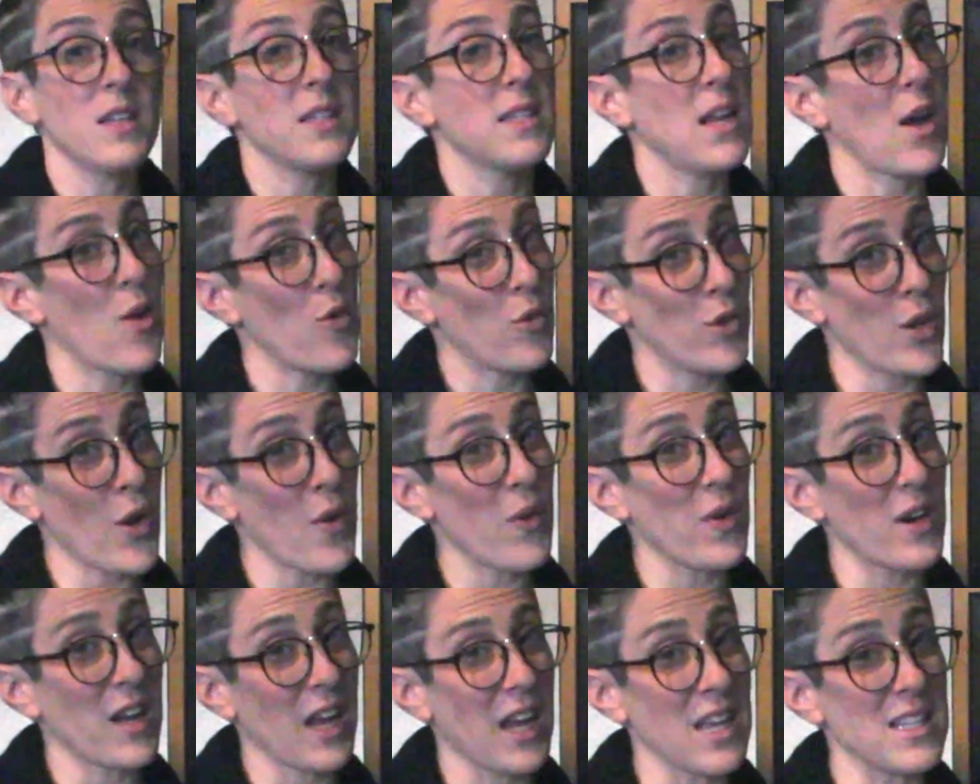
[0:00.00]
Now
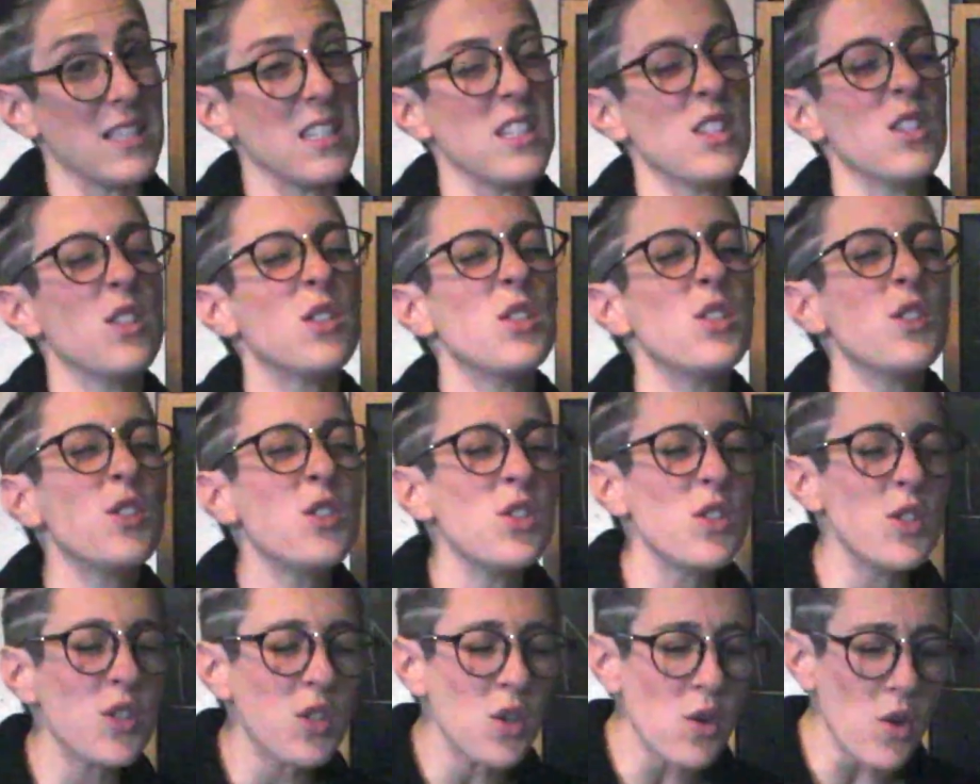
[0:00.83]
lowercase is
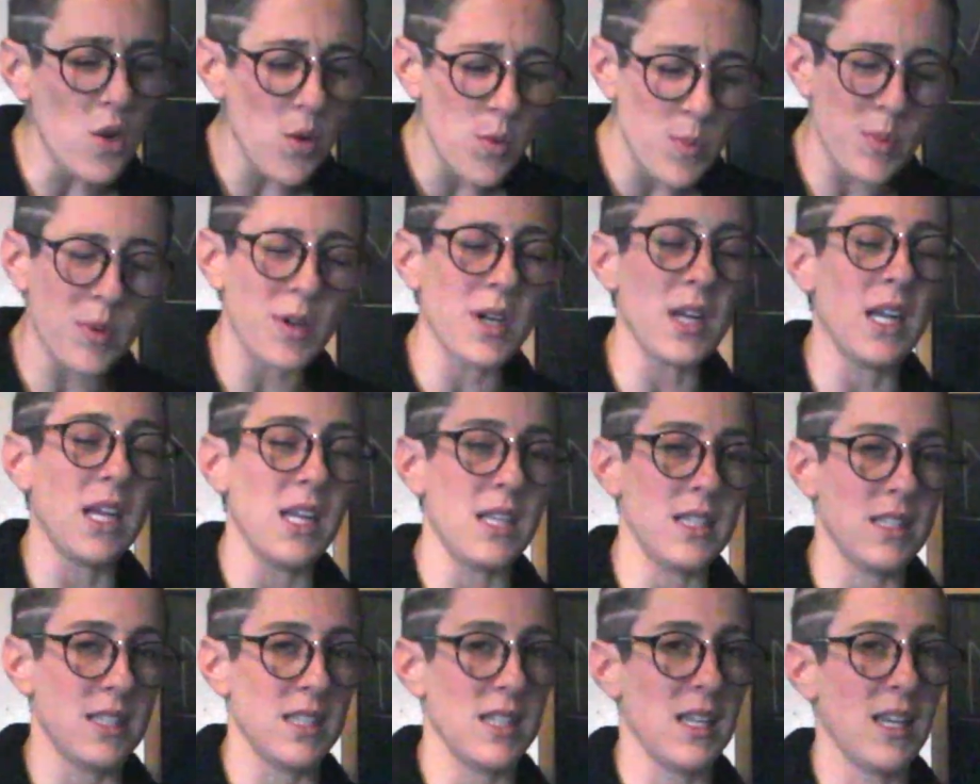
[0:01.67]
super
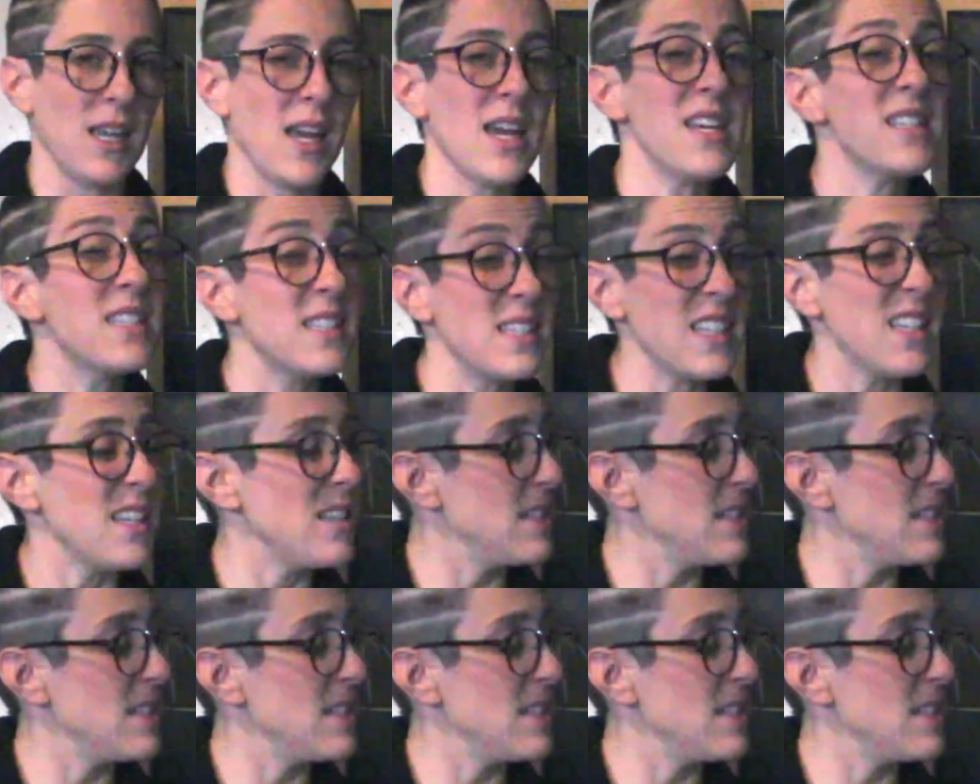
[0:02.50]
easy. It's the